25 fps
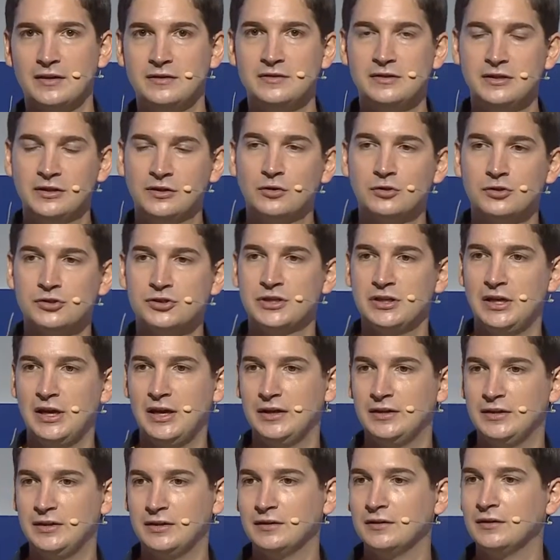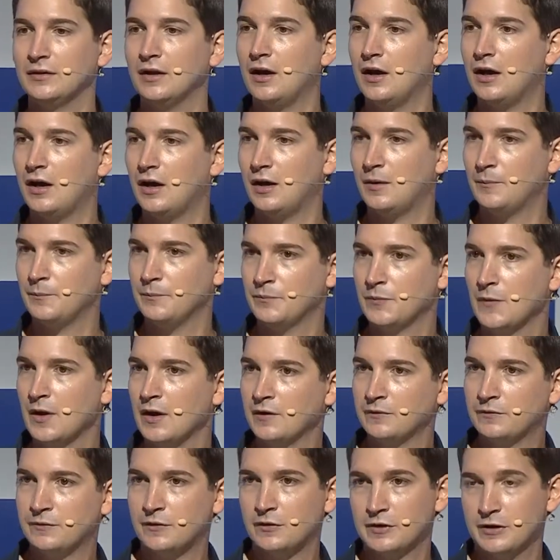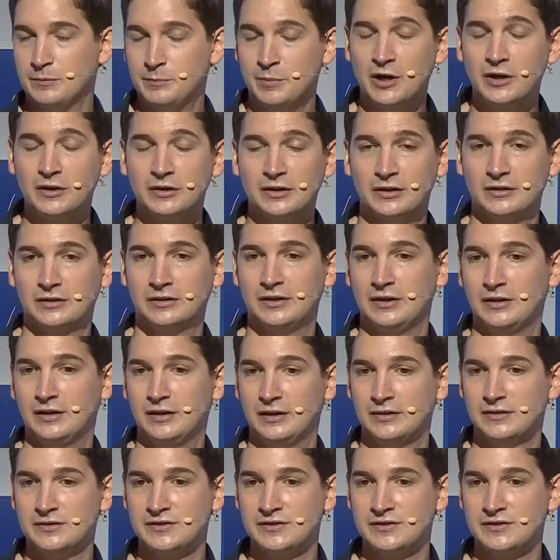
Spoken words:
negotiating for the parking tickets.